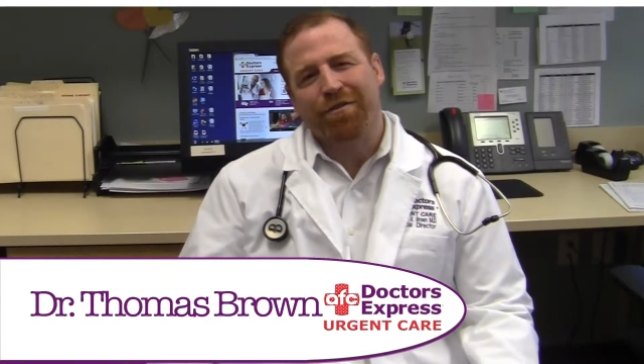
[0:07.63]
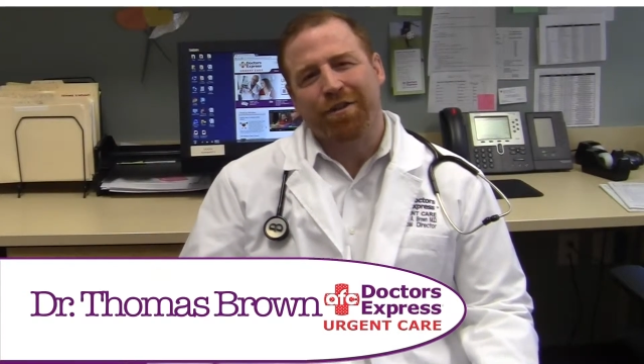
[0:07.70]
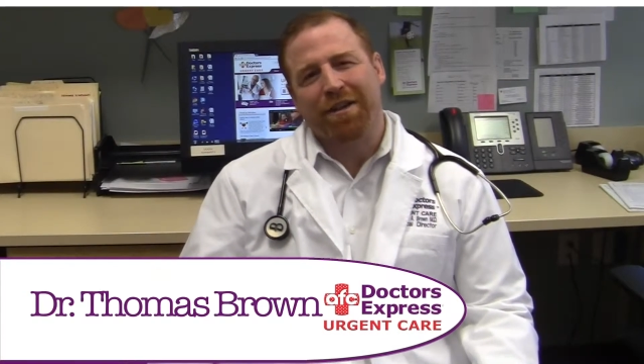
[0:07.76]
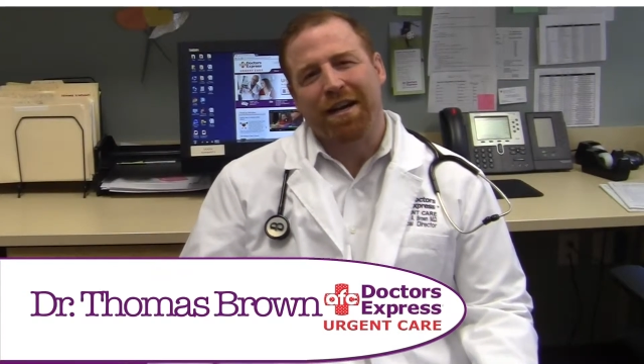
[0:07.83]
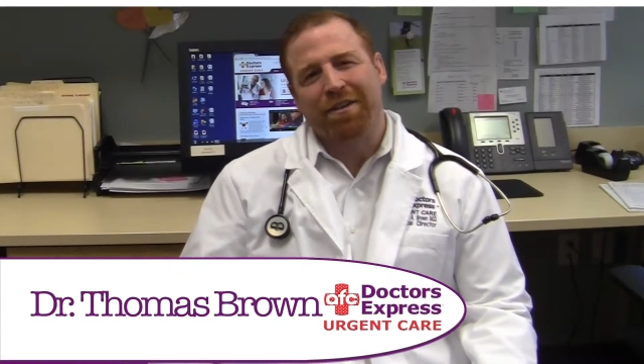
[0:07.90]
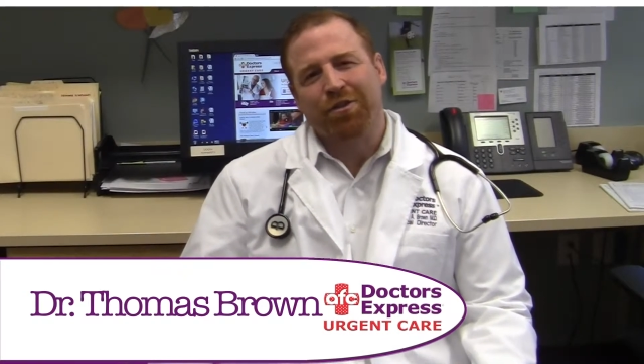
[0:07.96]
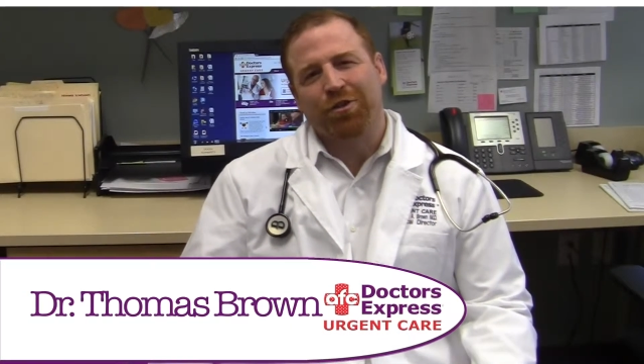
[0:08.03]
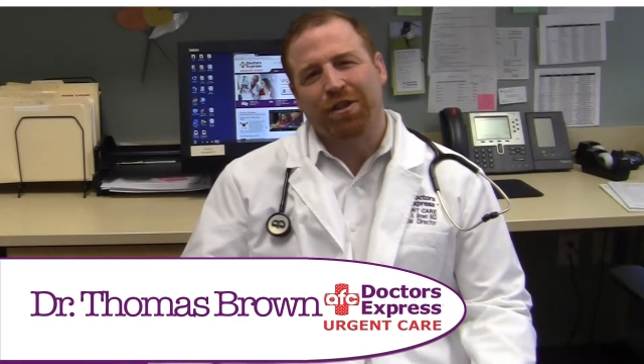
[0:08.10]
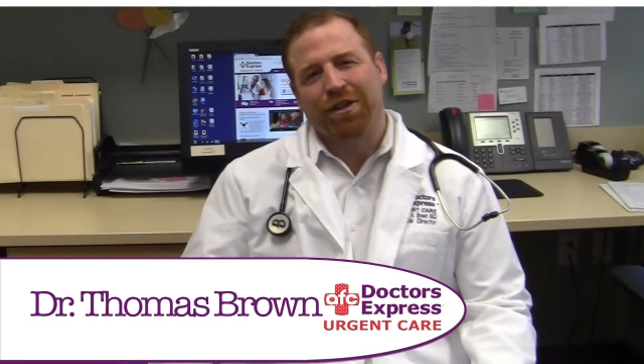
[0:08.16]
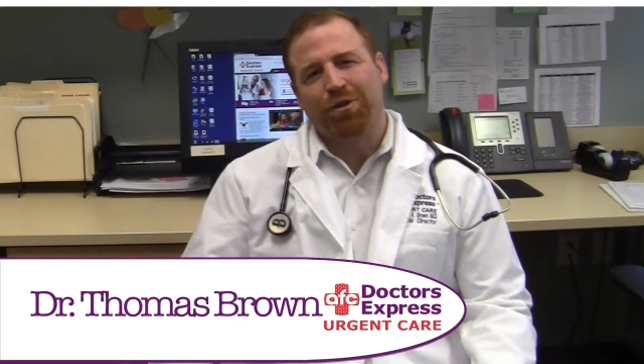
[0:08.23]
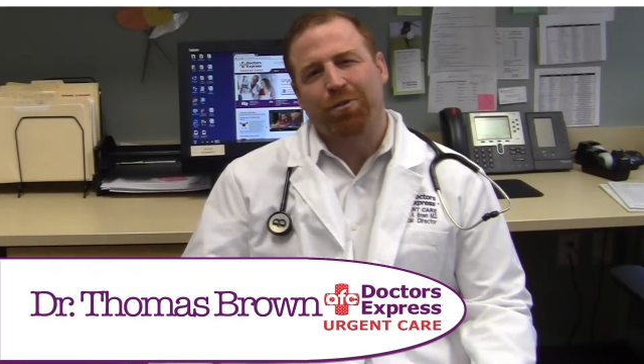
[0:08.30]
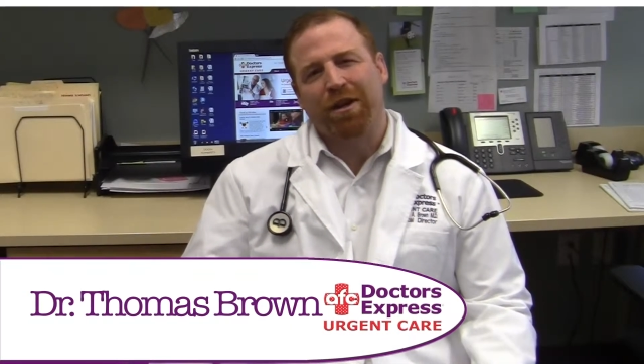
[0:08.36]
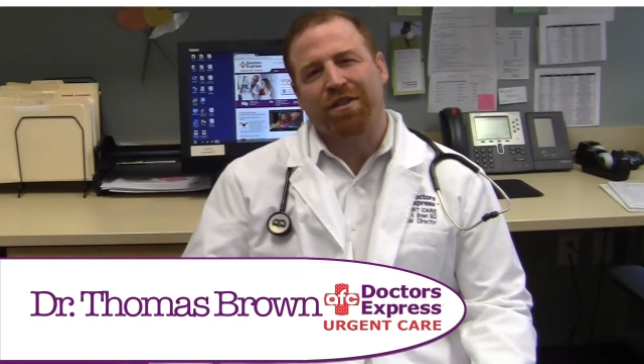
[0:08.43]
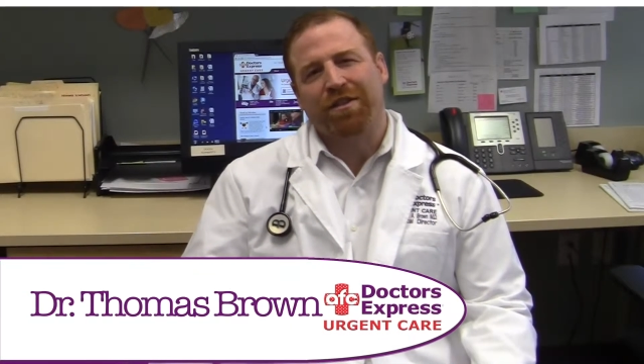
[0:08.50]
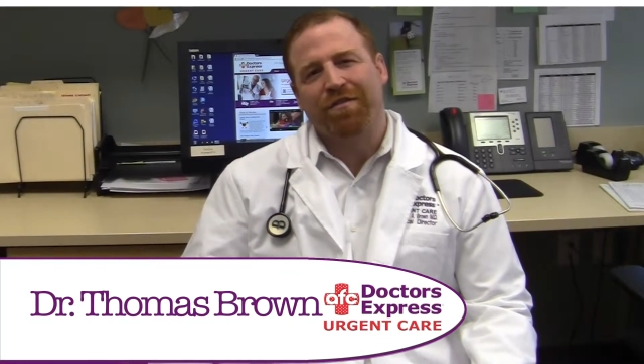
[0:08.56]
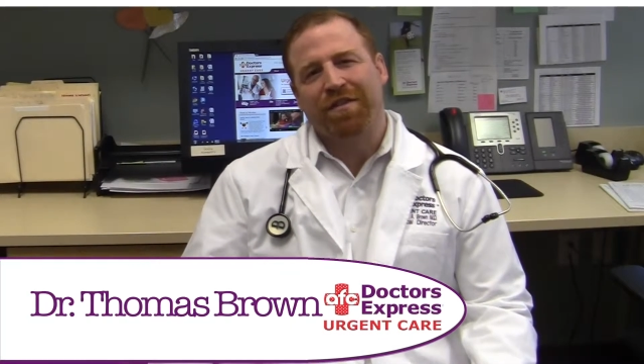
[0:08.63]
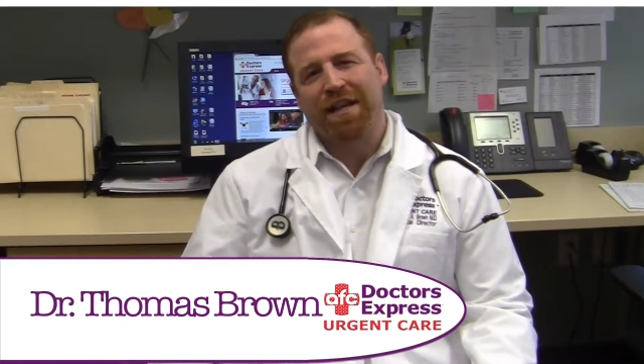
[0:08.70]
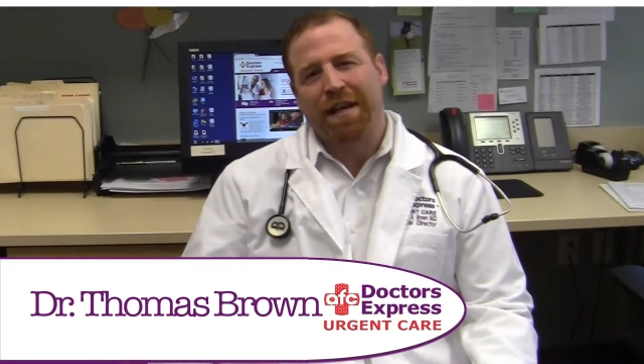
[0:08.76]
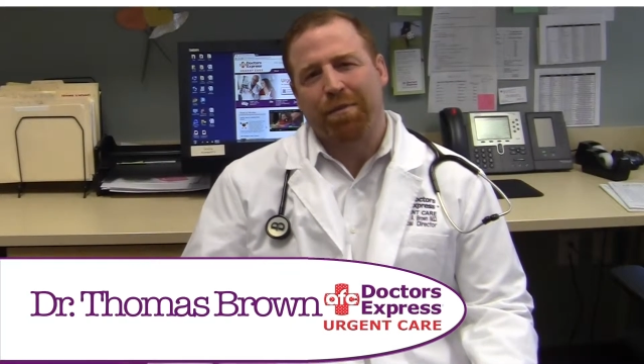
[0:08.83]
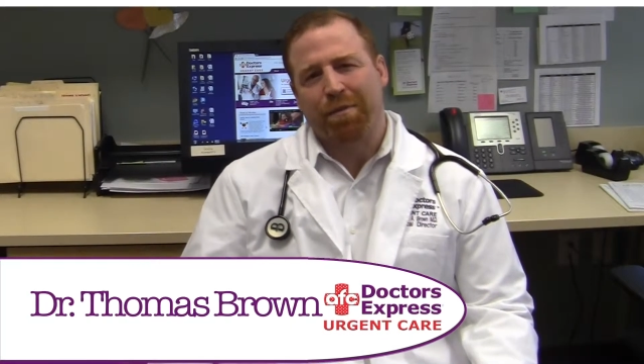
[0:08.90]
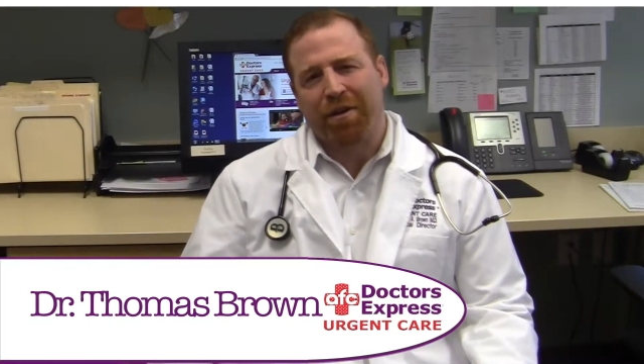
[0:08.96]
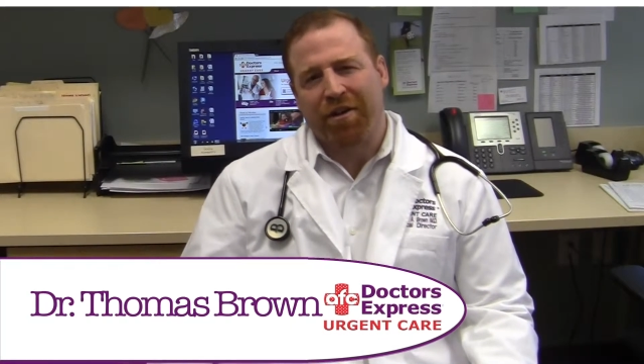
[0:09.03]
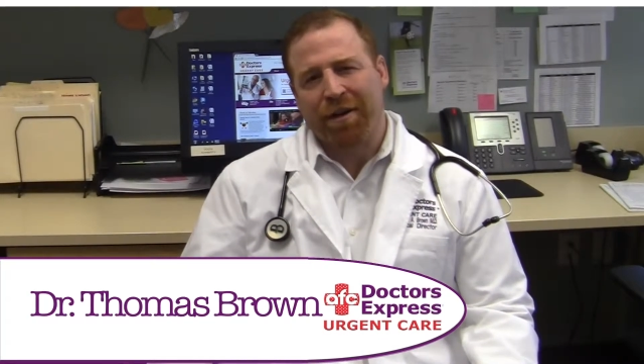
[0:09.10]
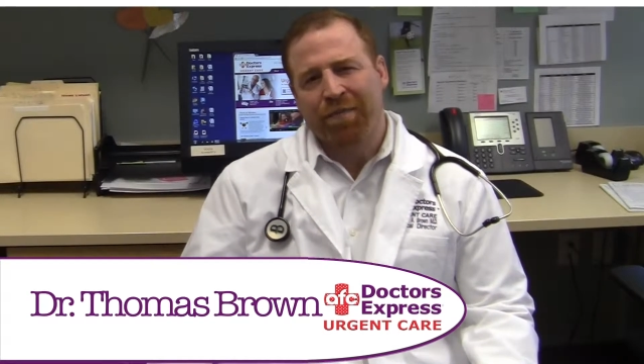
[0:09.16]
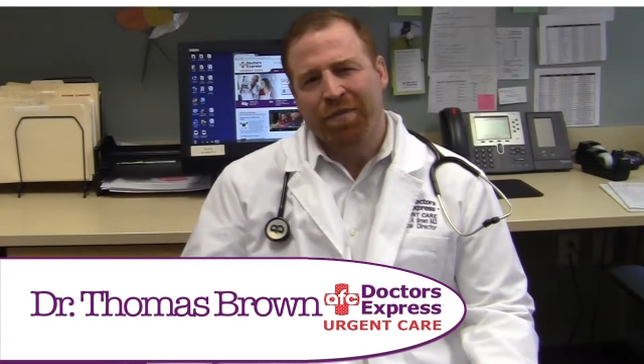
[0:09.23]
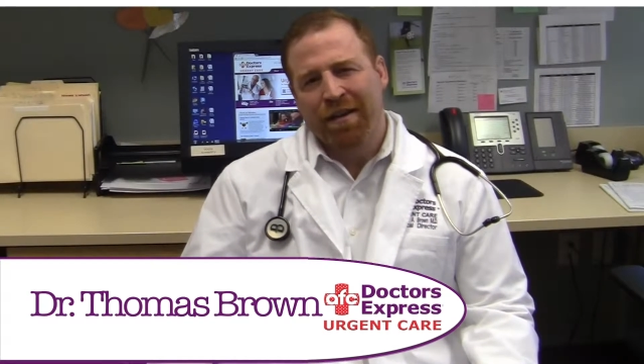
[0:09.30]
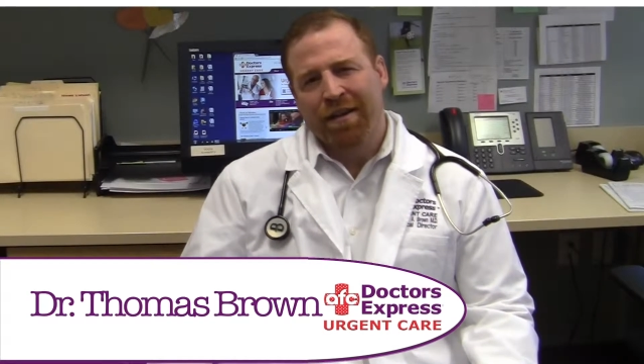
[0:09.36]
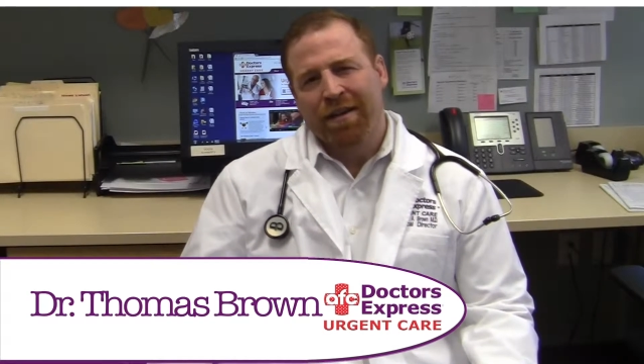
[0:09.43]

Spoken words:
for Doctors Express of Danbury.